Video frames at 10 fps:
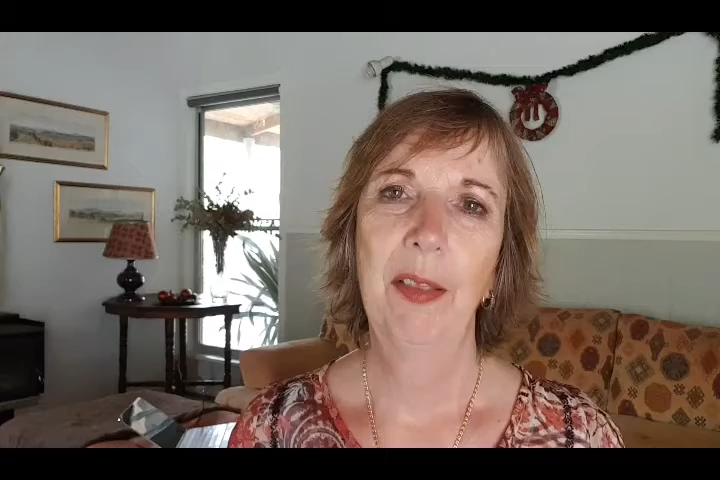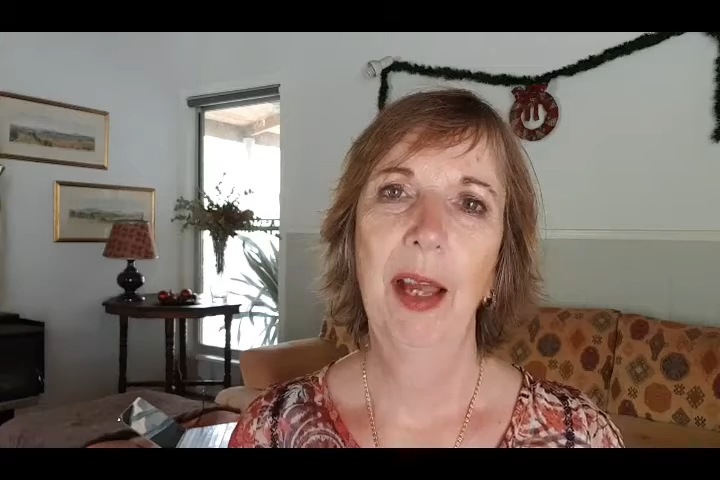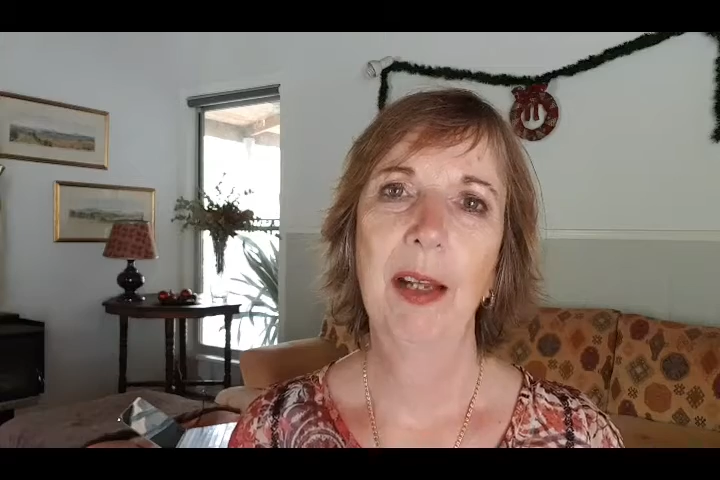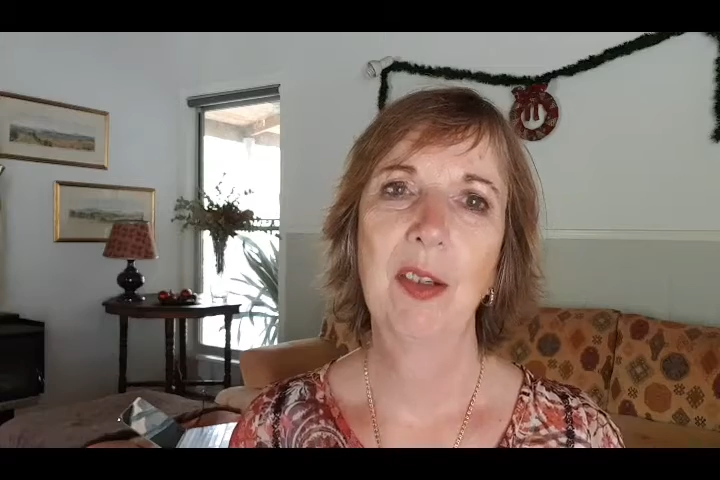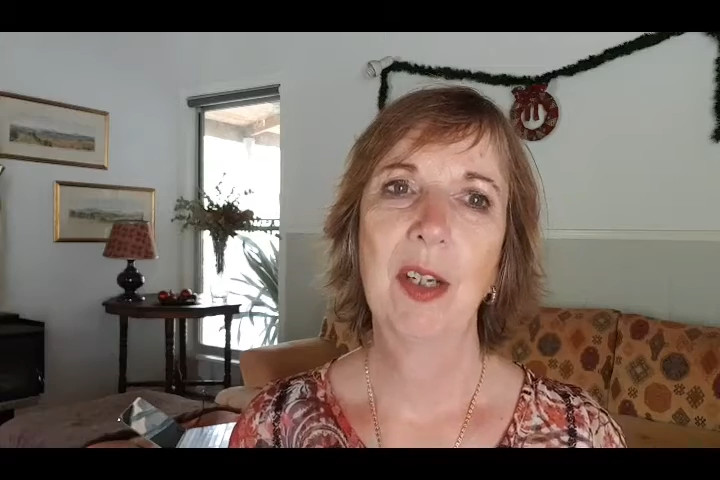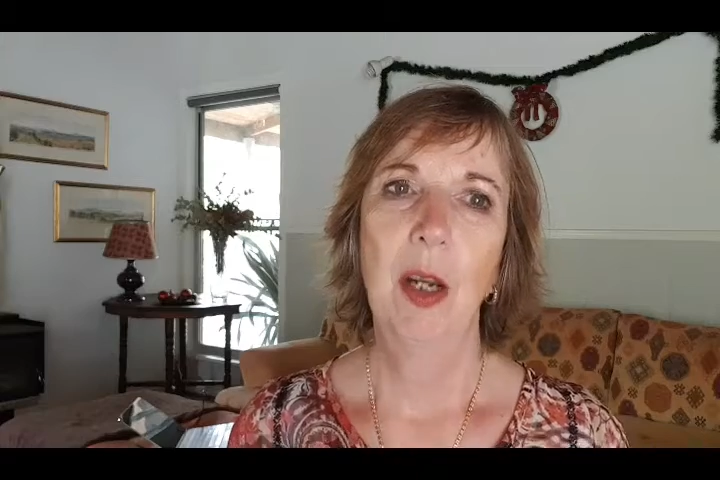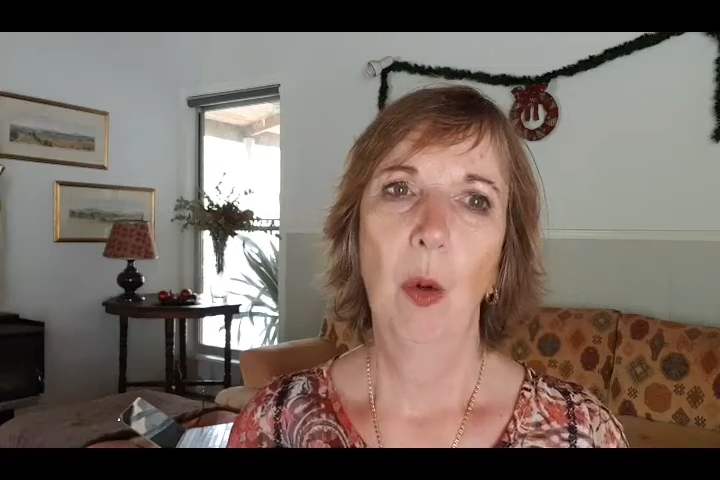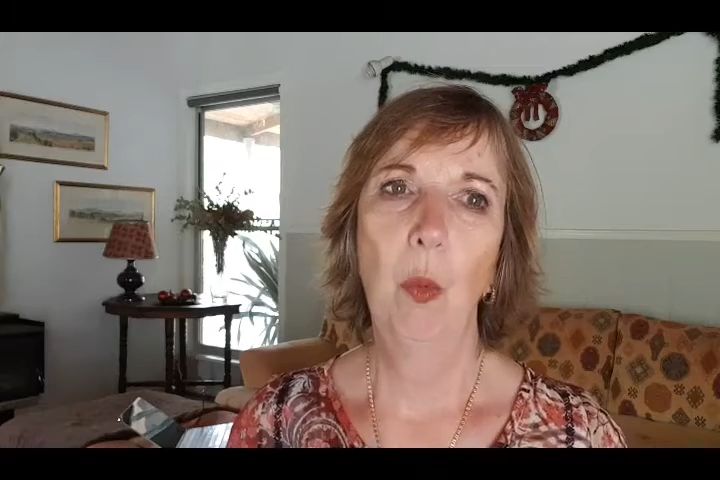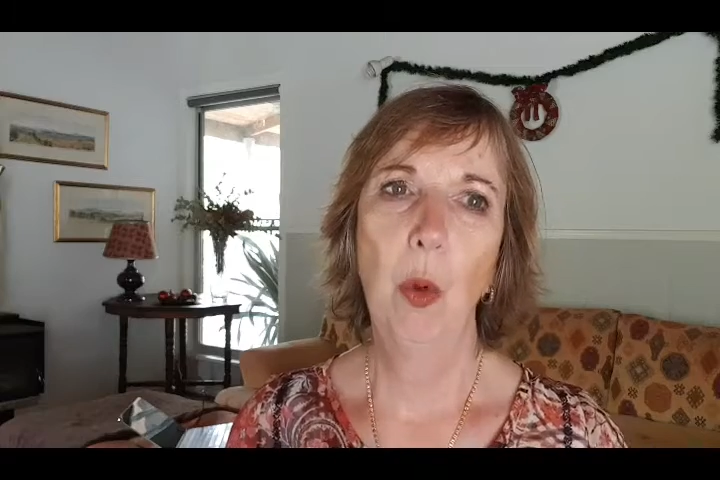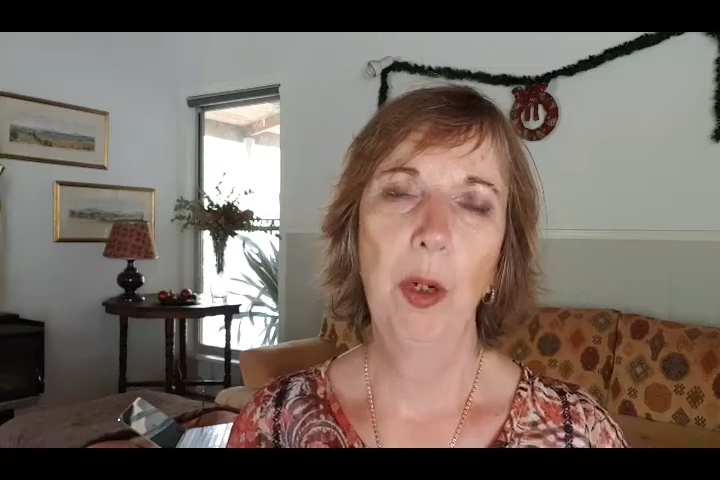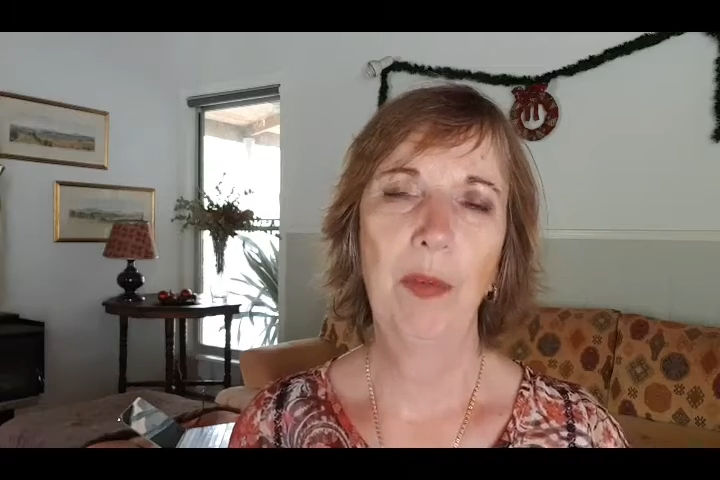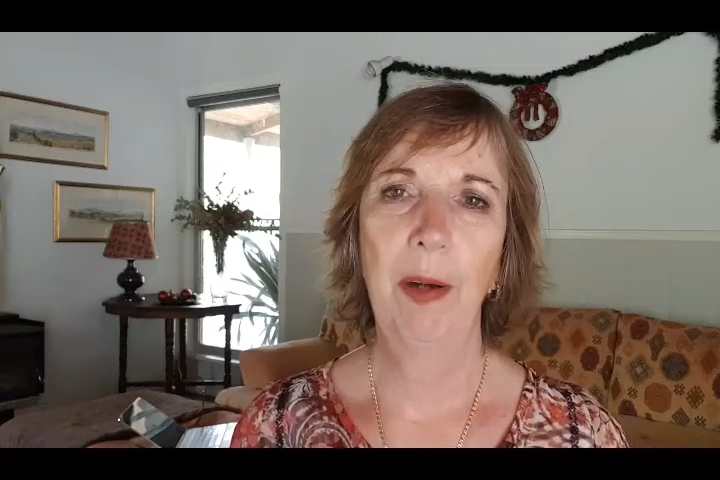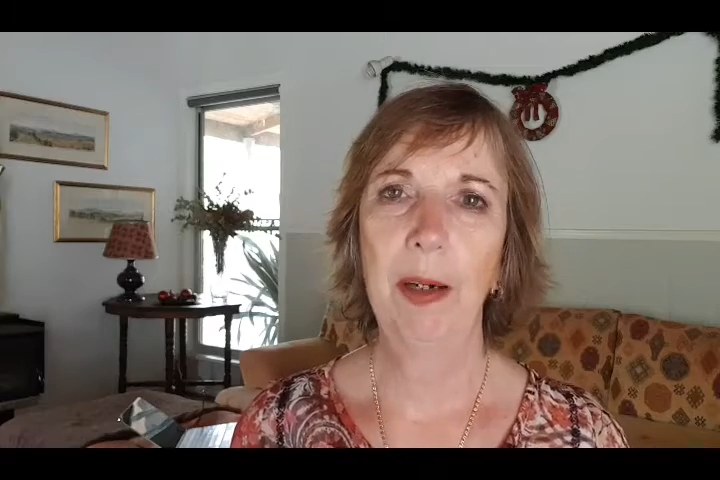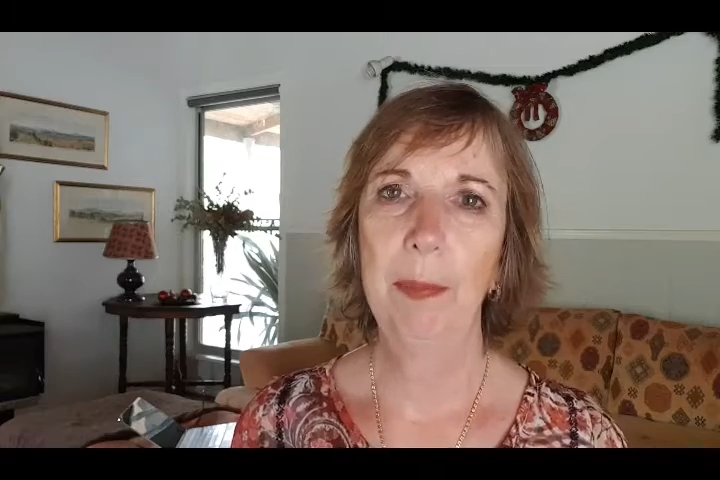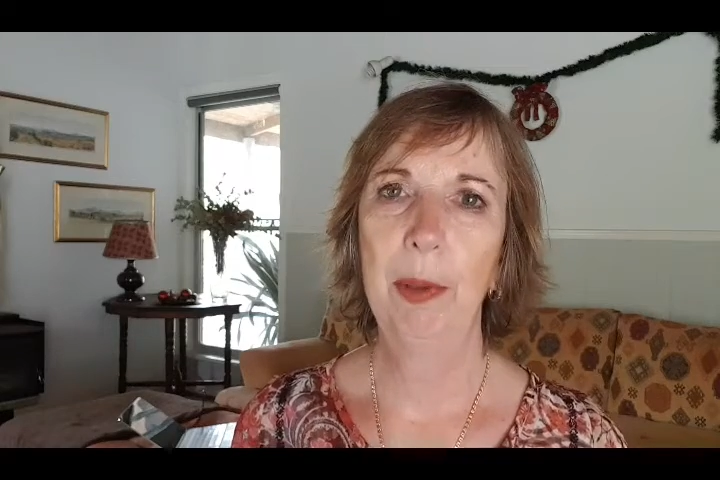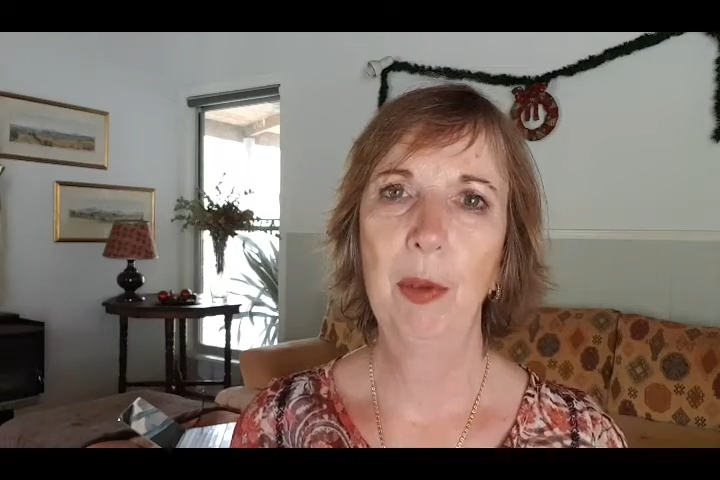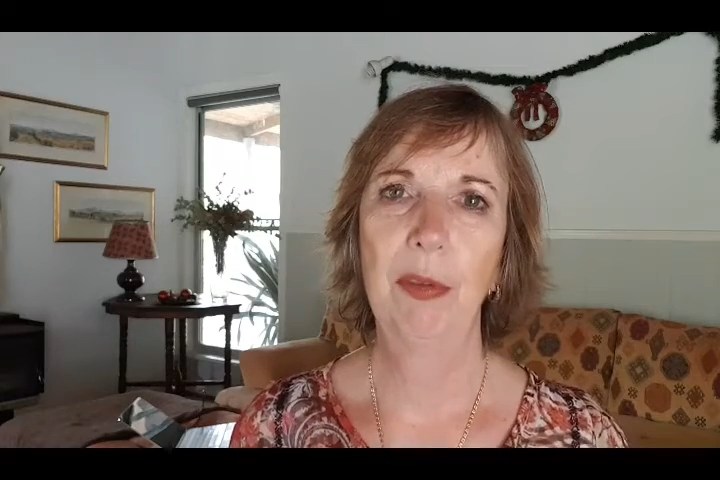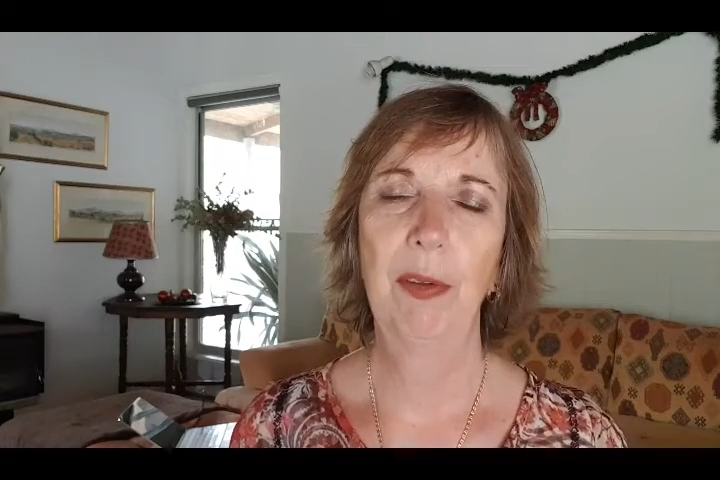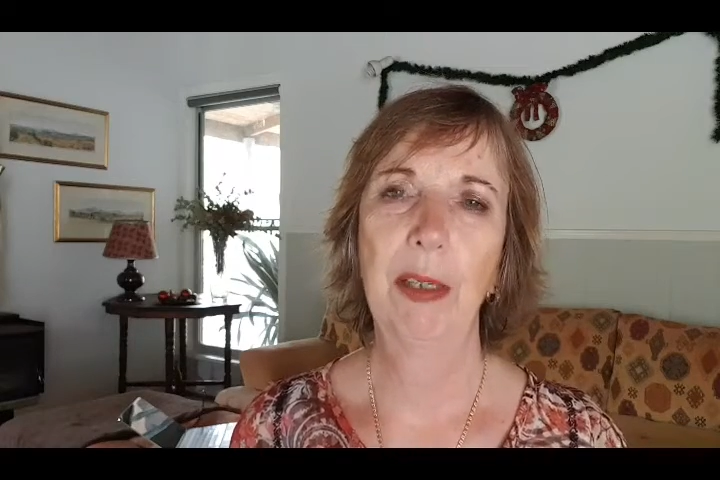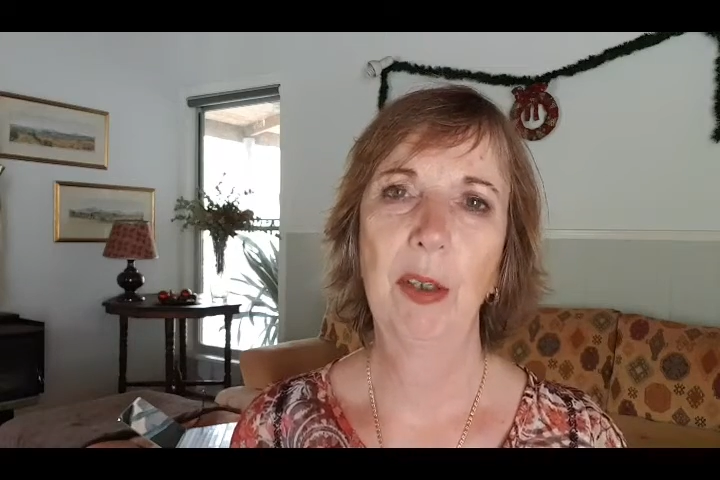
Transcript: that work very beautifully